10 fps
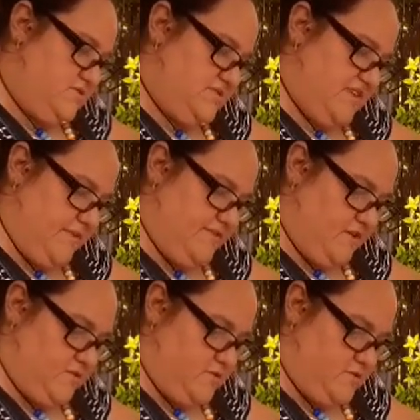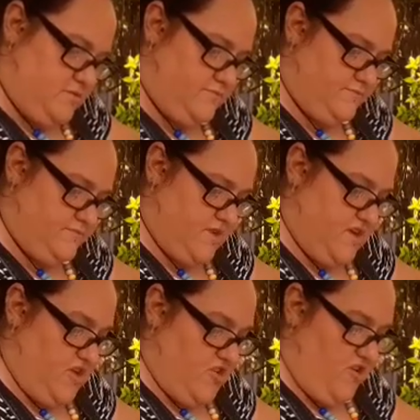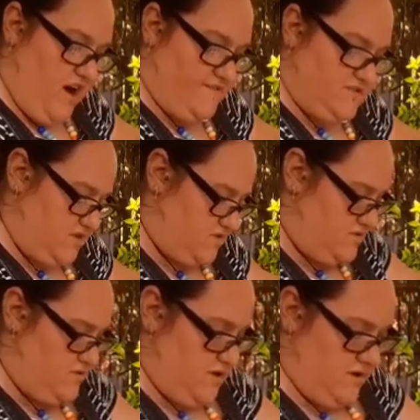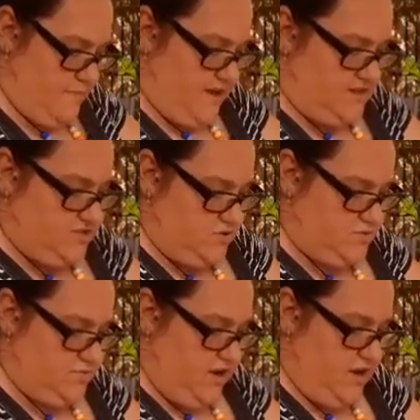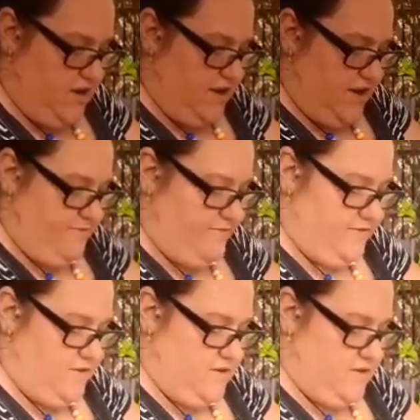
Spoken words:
To a semicircle or half circle, making sure to put enough